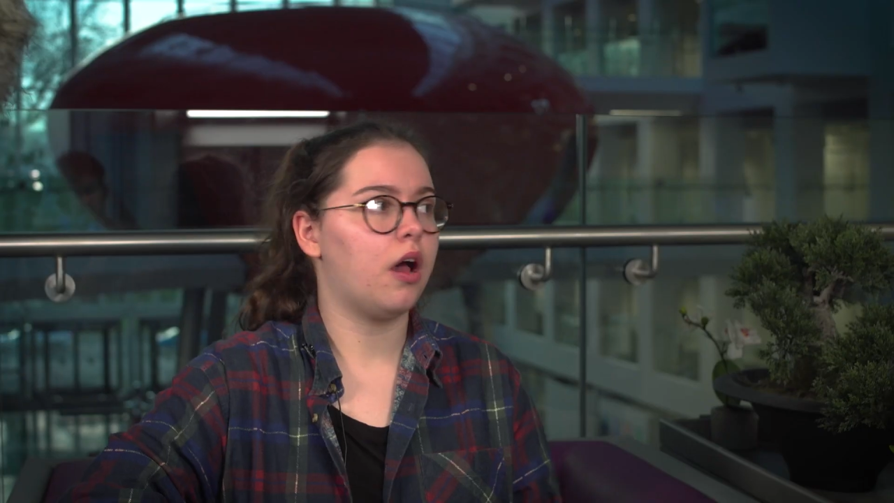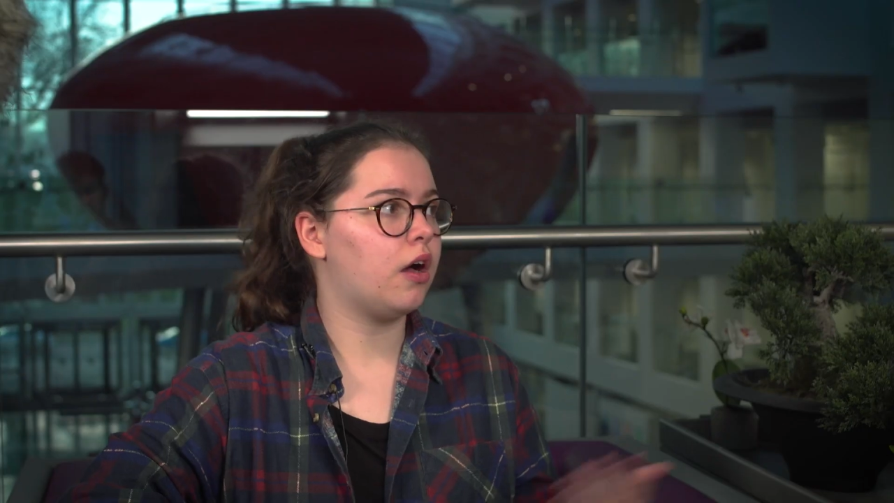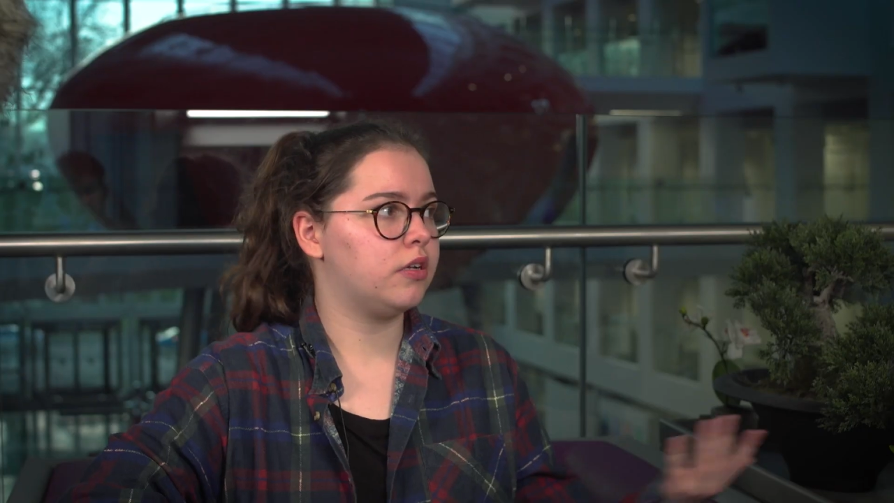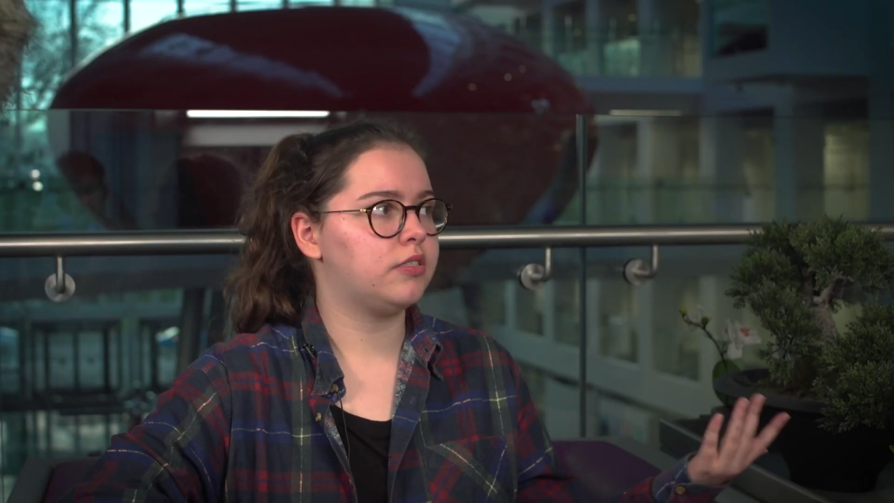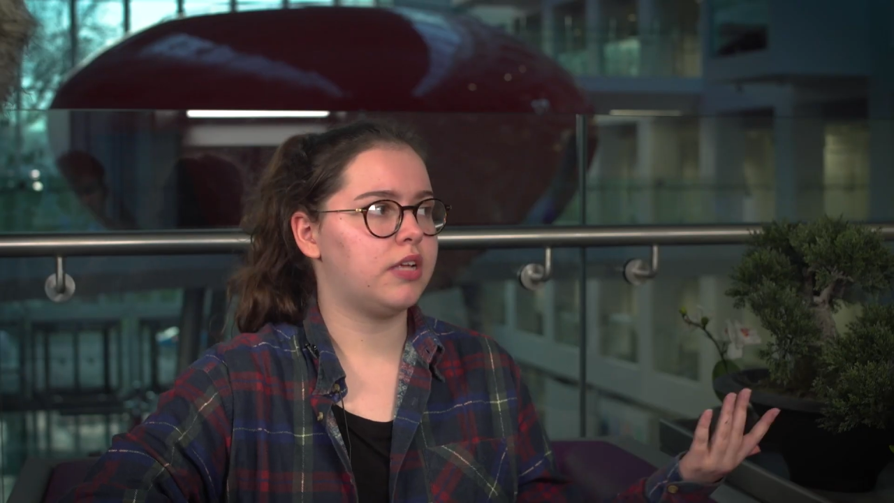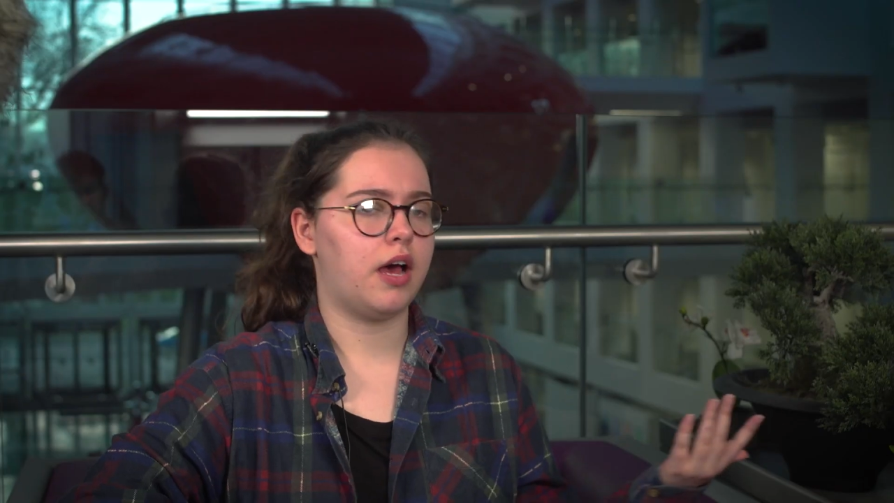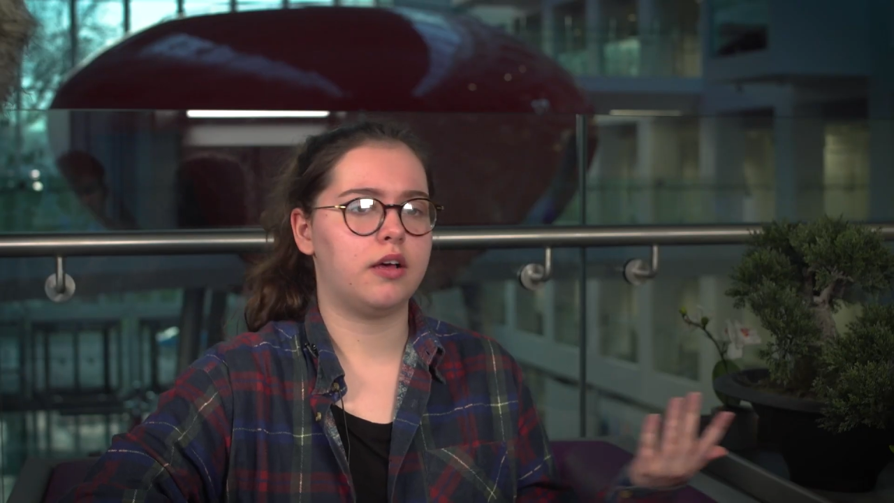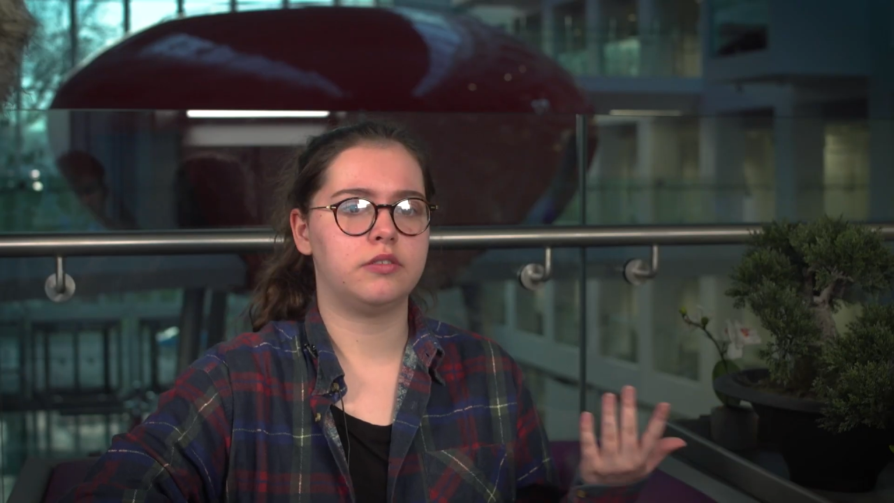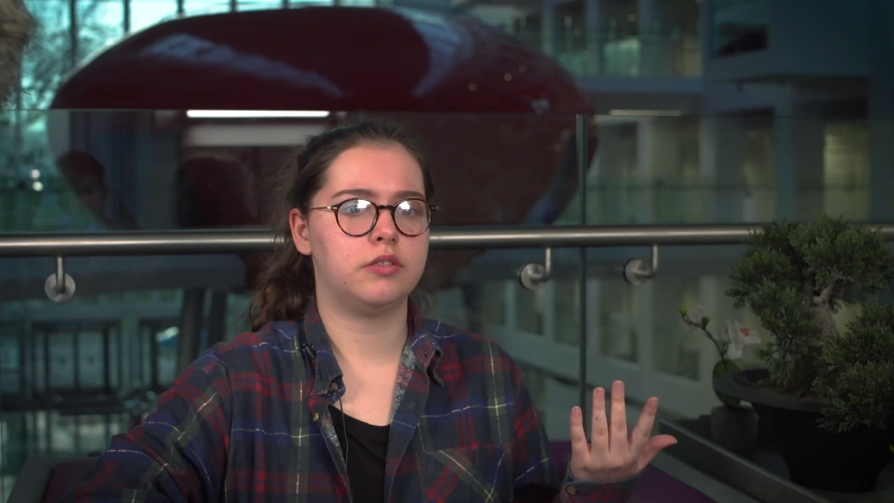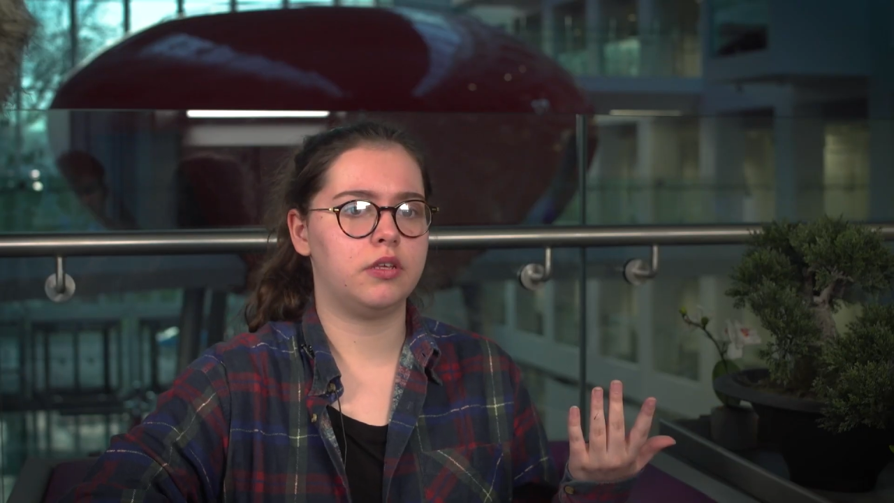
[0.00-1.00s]
us
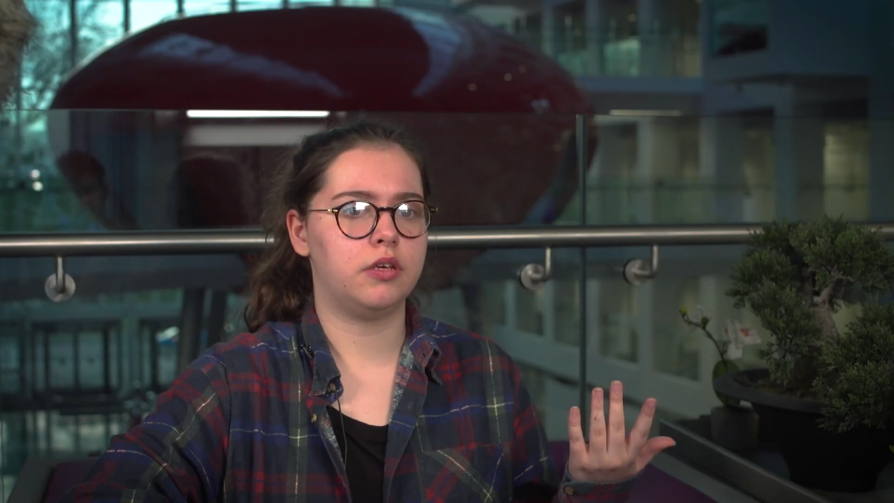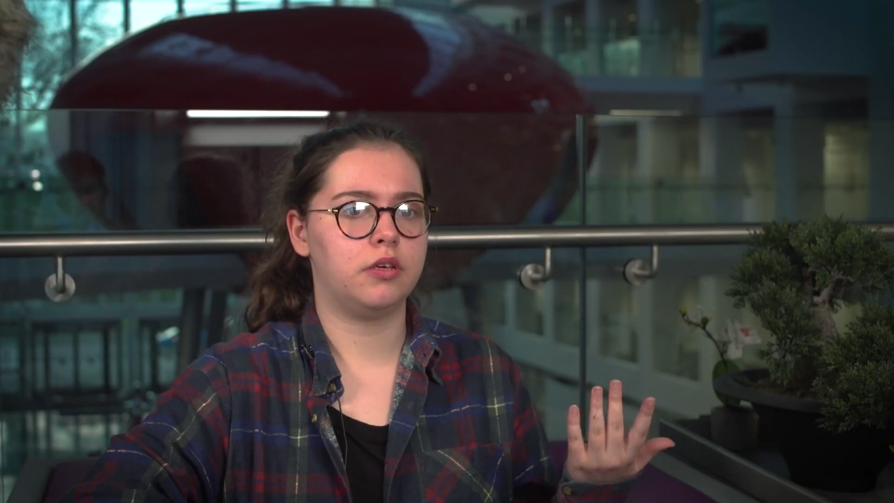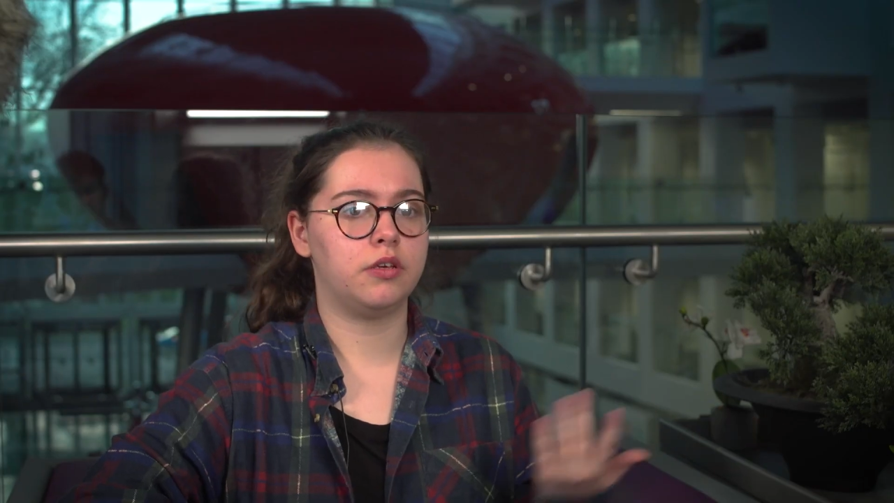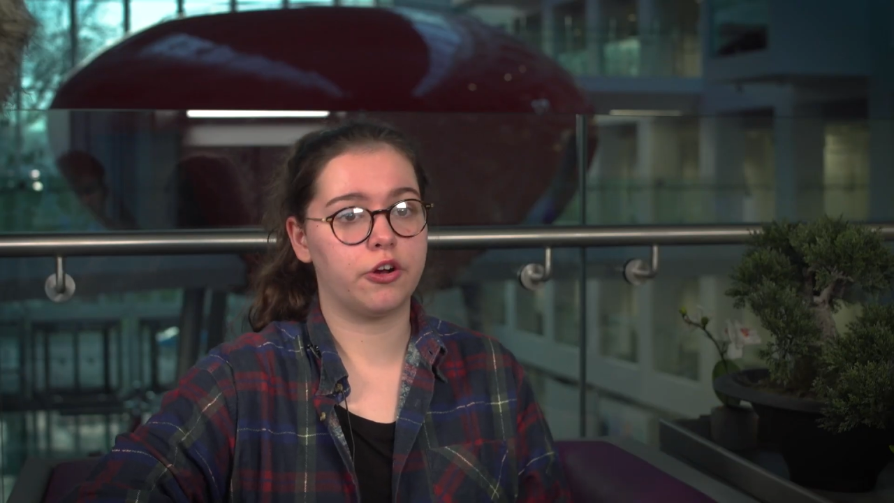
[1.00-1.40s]
as the